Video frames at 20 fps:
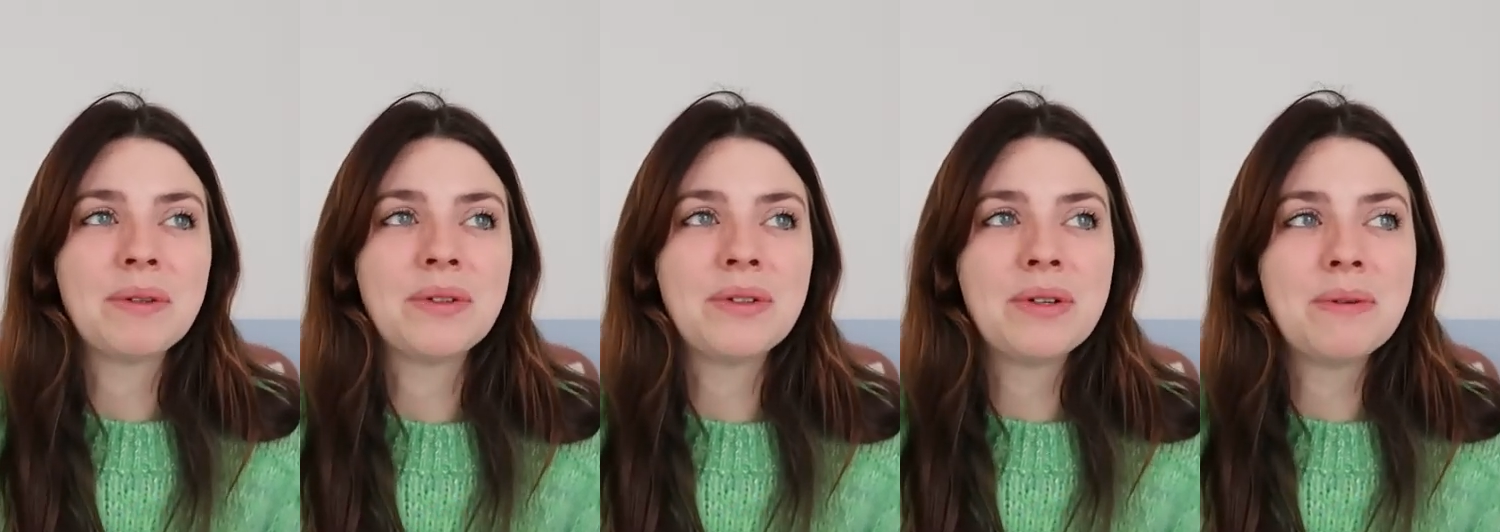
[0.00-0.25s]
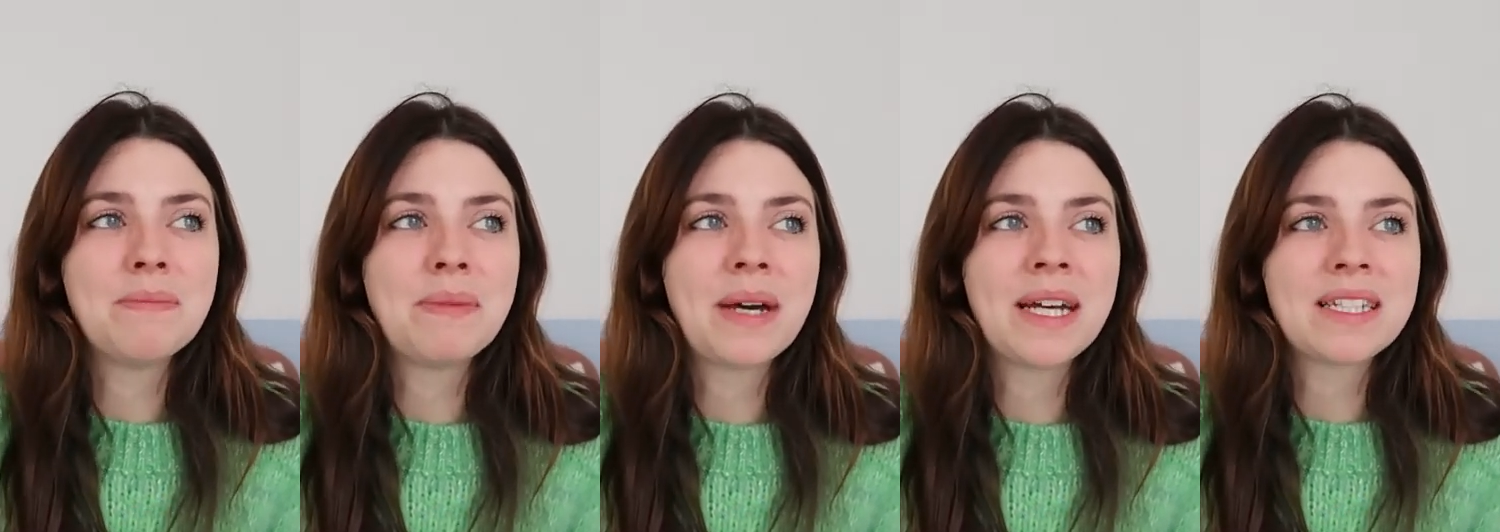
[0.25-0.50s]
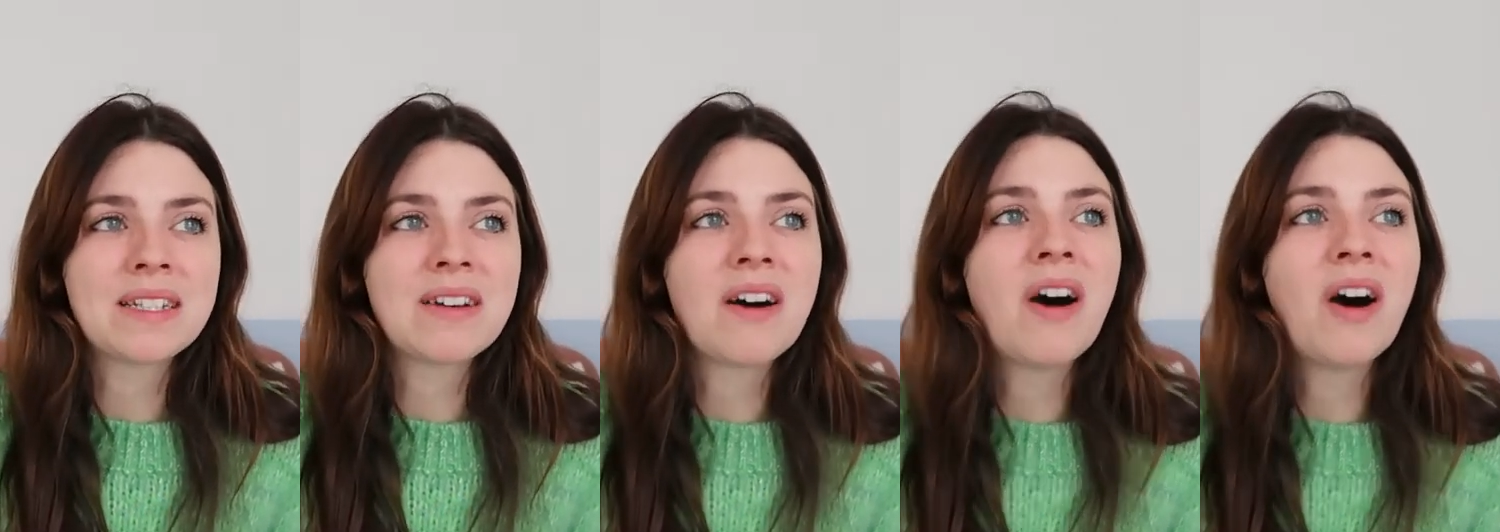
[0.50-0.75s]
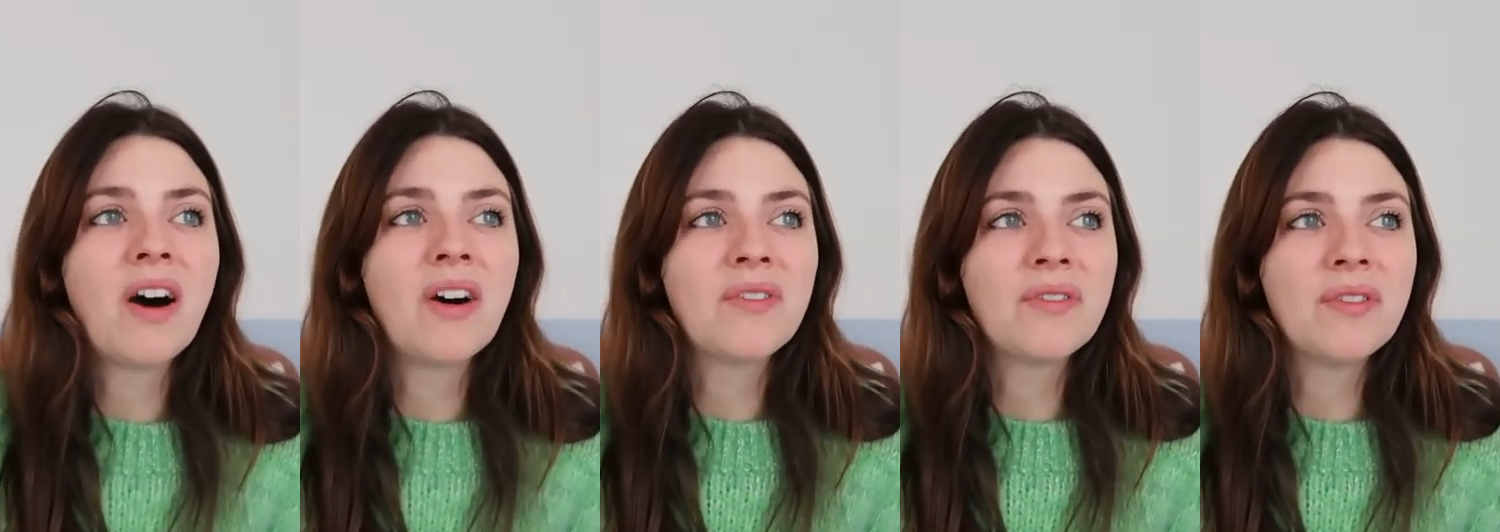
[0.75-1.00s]
We were in bed at
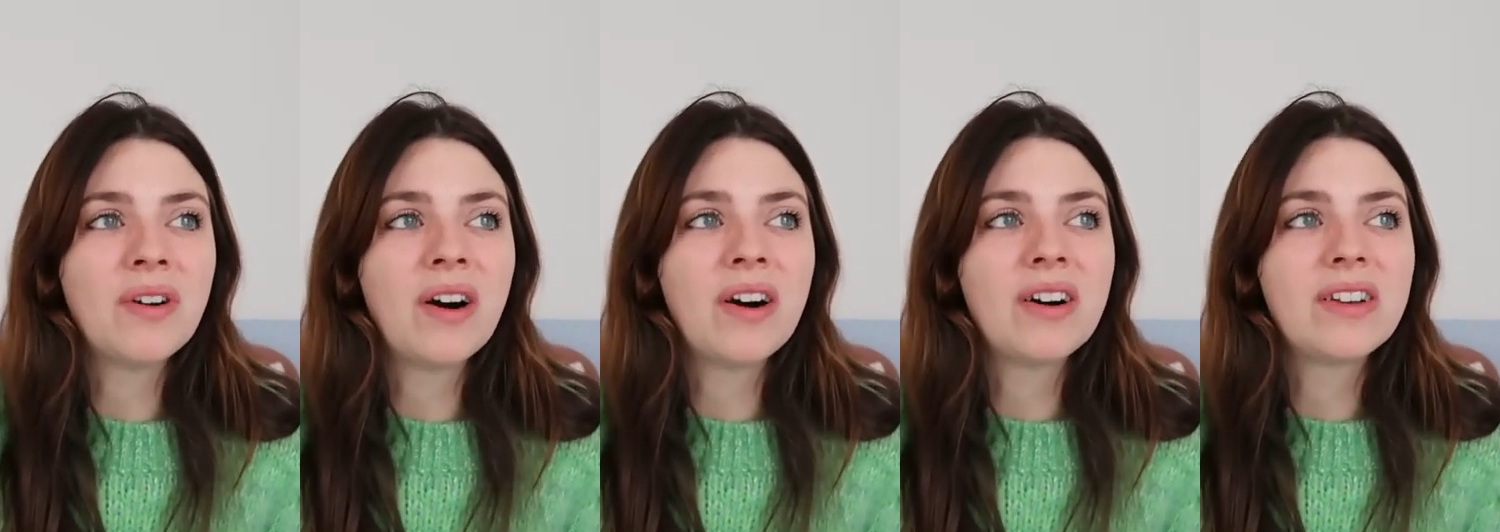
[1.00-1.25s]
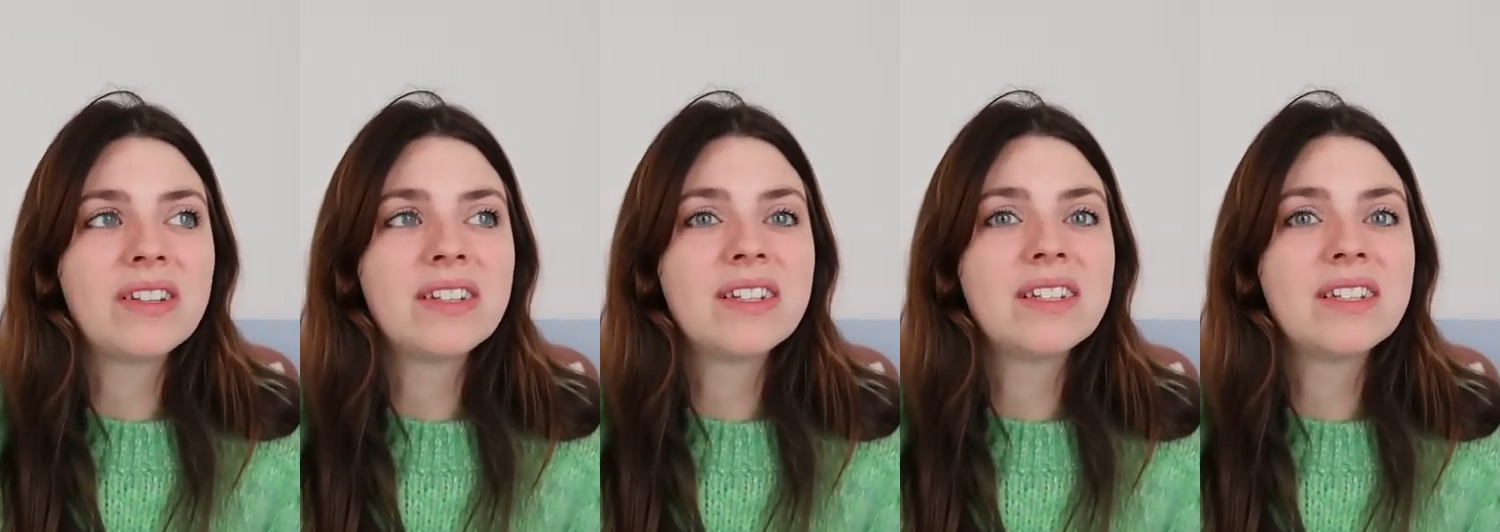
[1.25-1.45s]
1:30